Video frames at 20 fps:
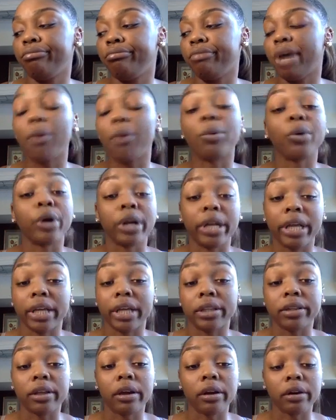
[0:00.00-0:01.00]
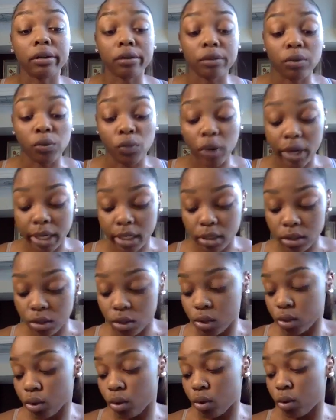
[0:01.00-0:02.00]
how we're gonna get there, right?
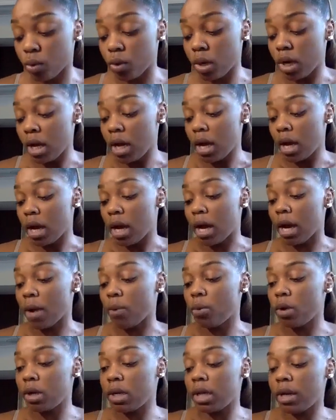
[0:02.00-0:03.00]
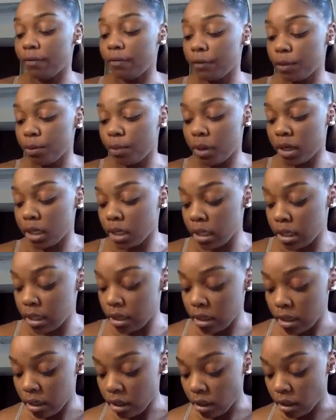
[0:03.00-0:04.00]
So I want
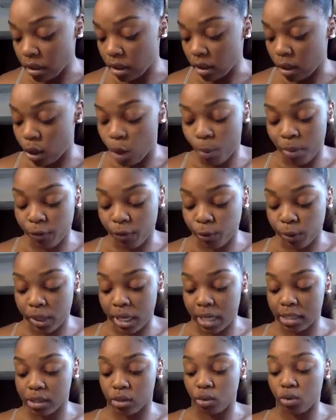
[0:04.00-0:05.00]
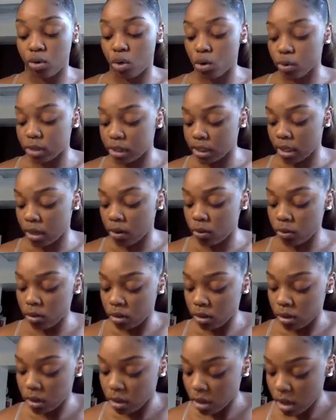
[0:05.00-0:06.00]
everybody. I hope everyone has their notes out.
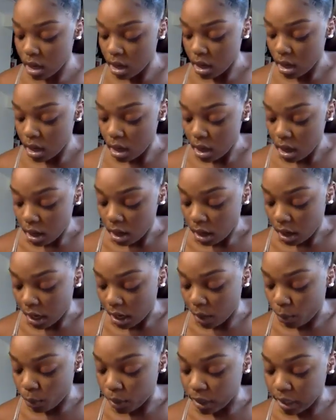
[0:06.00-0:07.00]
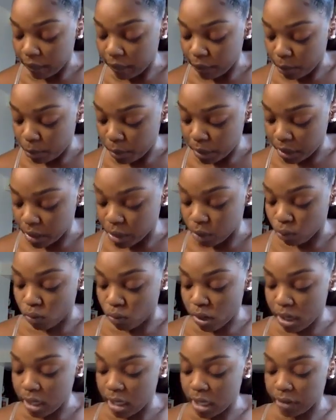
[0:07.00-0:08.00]
I want everybody to
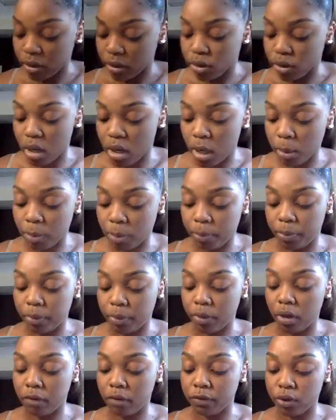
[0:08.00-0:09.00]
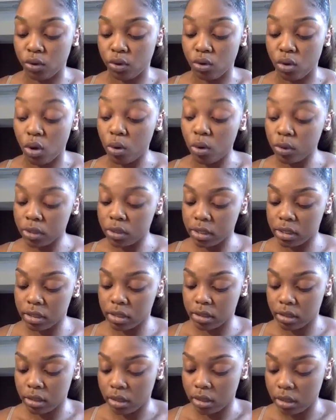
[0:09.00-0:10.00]
write at the top of your
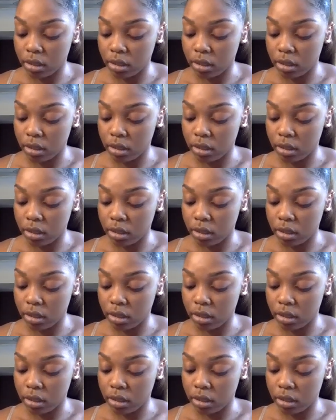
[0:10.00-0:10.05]
notes